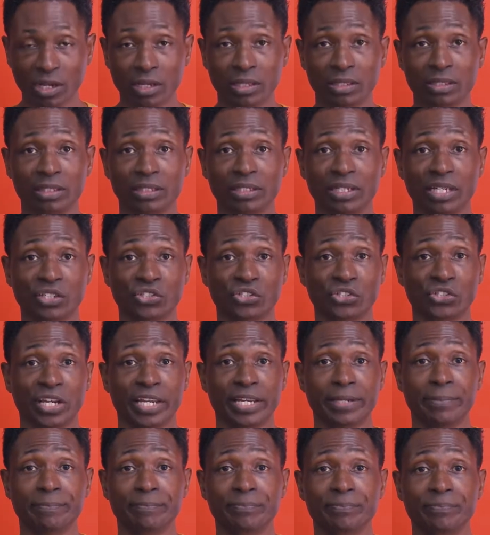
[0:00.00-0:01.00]
The next
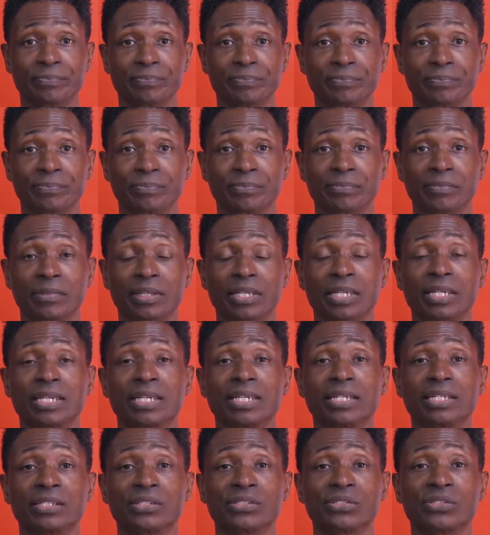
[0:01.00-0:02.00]
shape
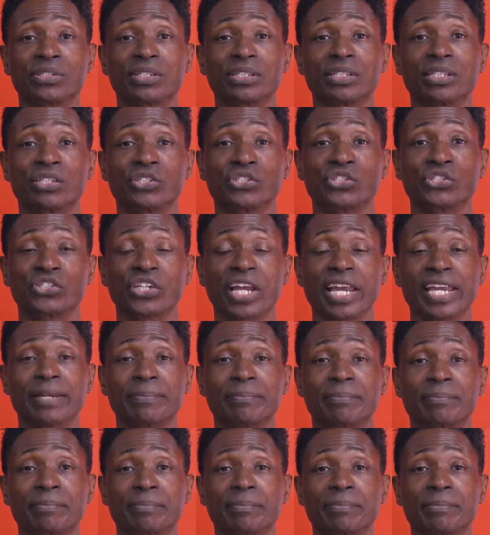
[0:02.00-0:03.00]
is the
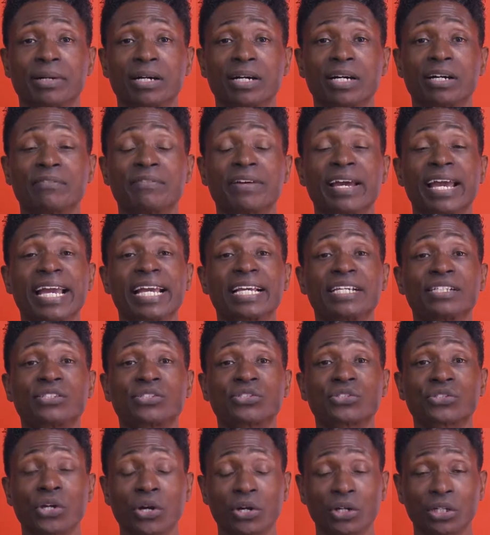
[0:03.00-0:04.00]
shape of a
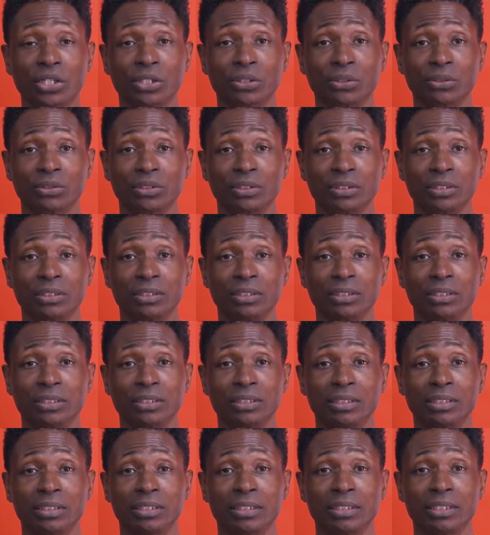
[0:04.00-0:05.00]
circle.
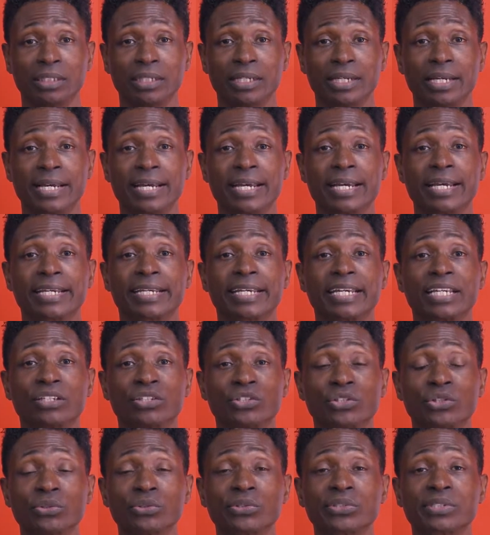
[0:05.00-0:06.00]
Can
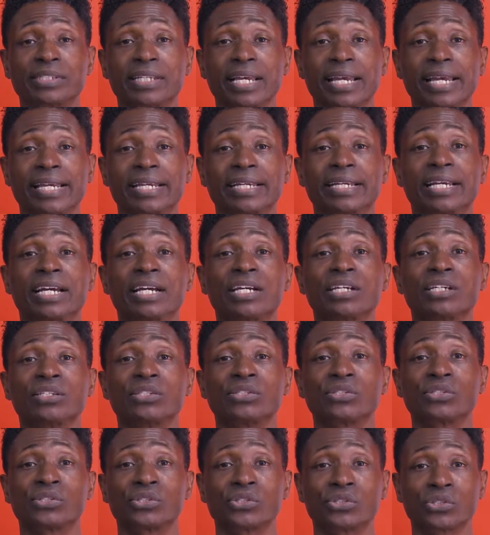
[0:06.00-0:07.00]
you say
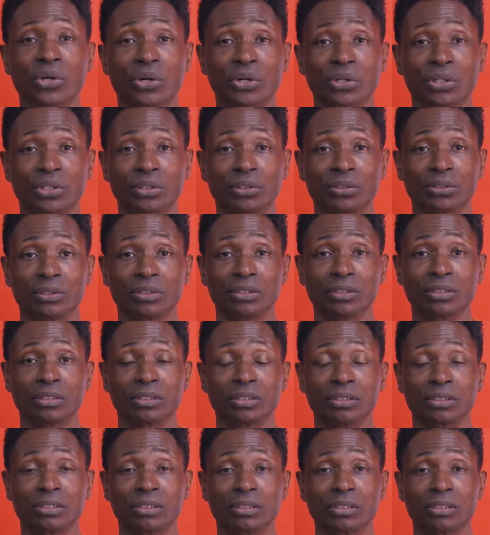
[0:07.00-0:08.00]
circle?
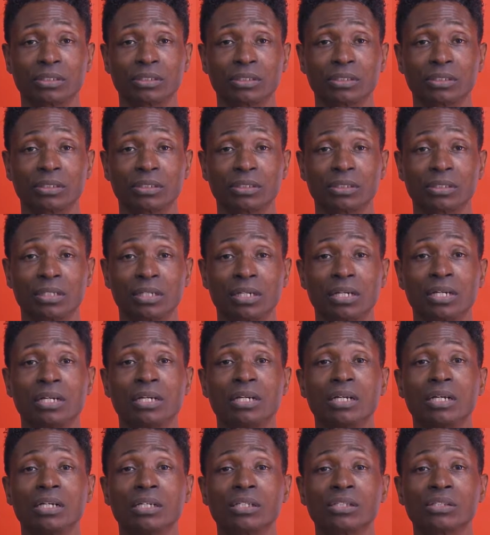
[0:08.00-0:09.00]

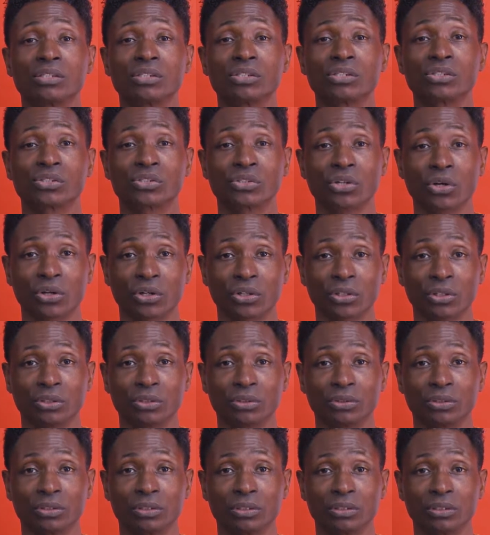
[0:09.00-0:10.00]

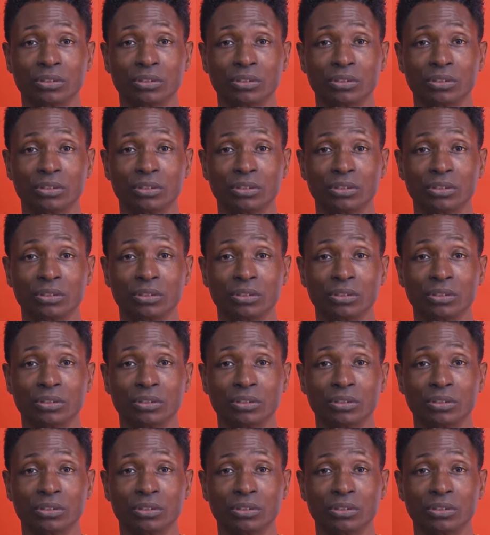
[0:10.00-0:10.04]
Circle.